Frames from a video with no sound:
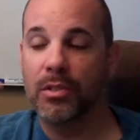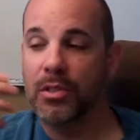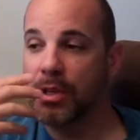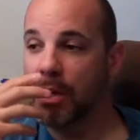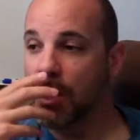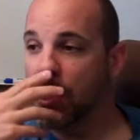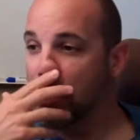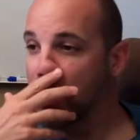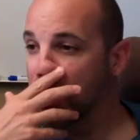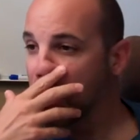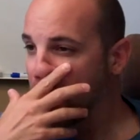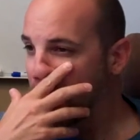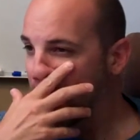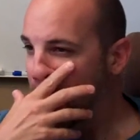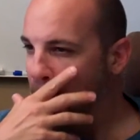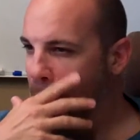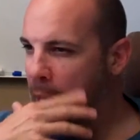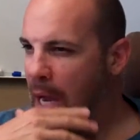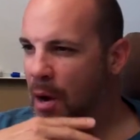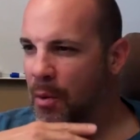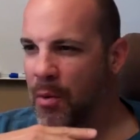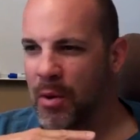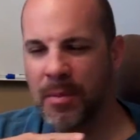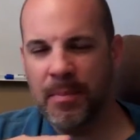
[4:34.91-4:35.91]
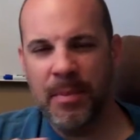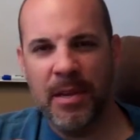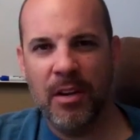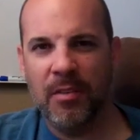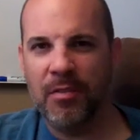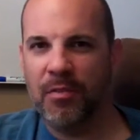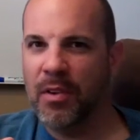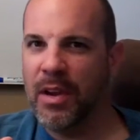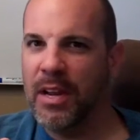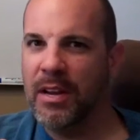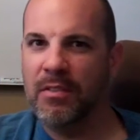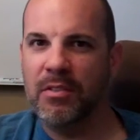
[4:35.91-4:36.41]
So I wouldn't be
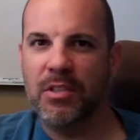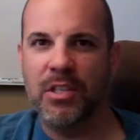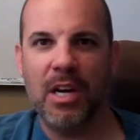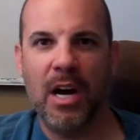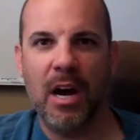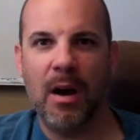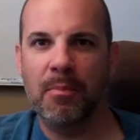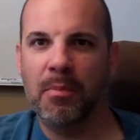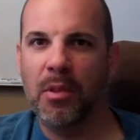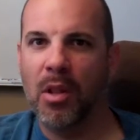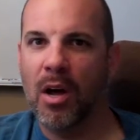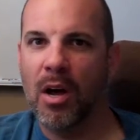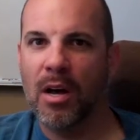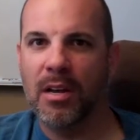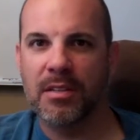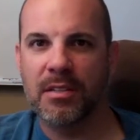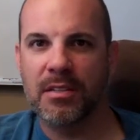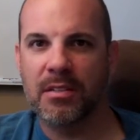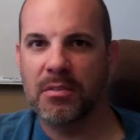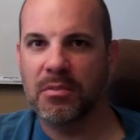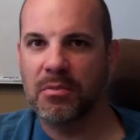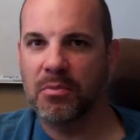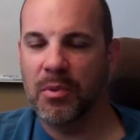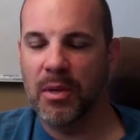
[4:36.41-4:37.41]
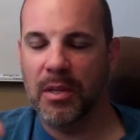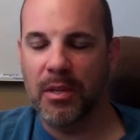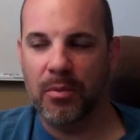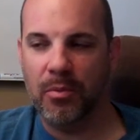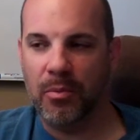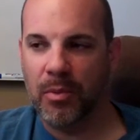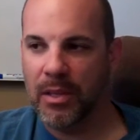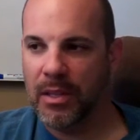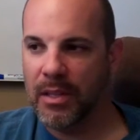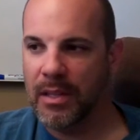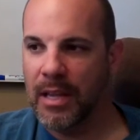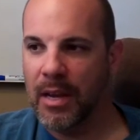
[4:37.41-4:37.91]
afraid of job loss with
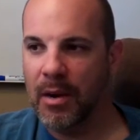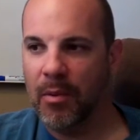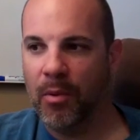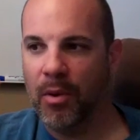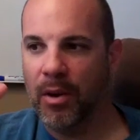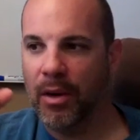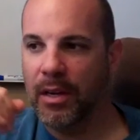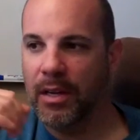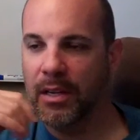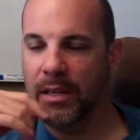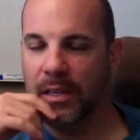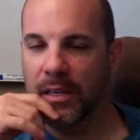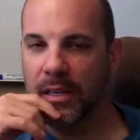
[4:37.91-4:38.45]
network